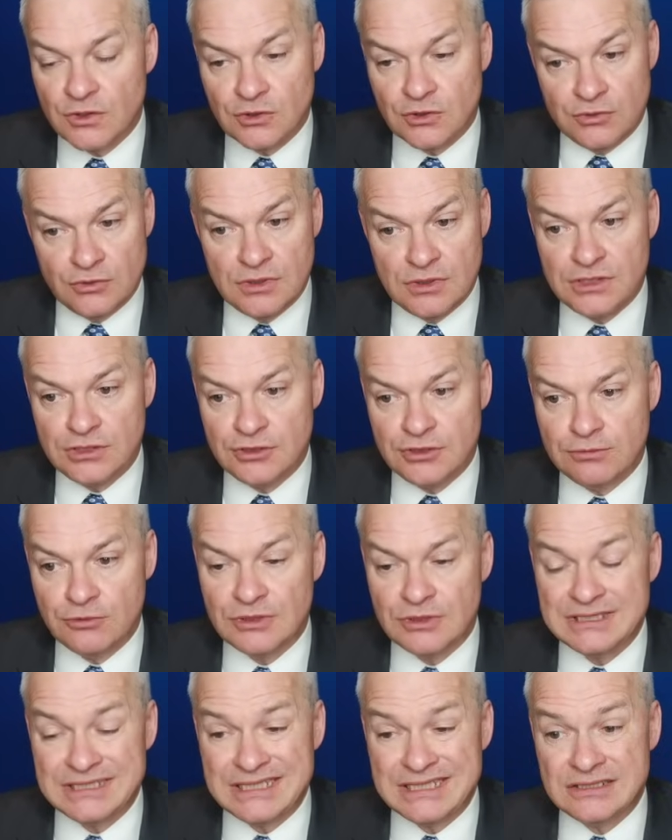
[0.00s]
22
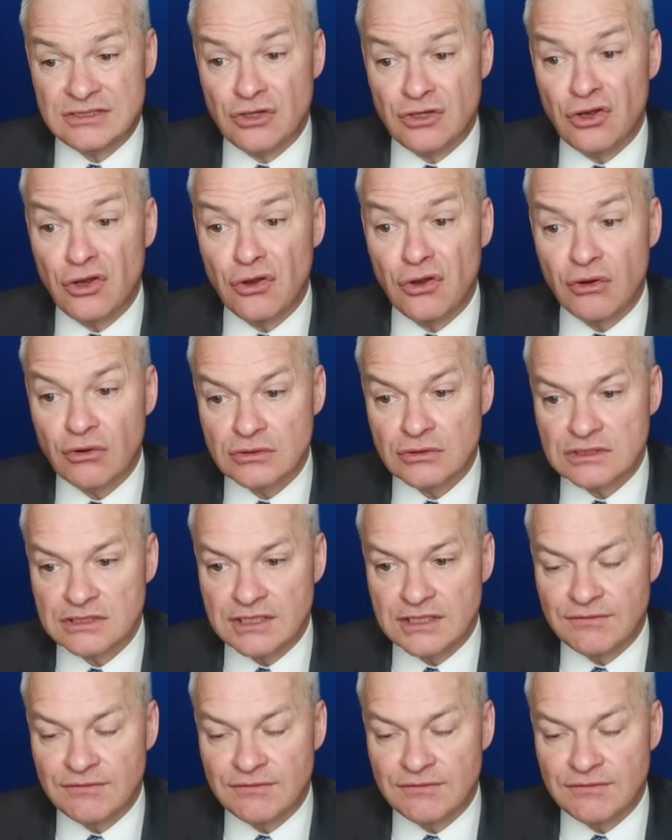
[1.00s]
points is a lot,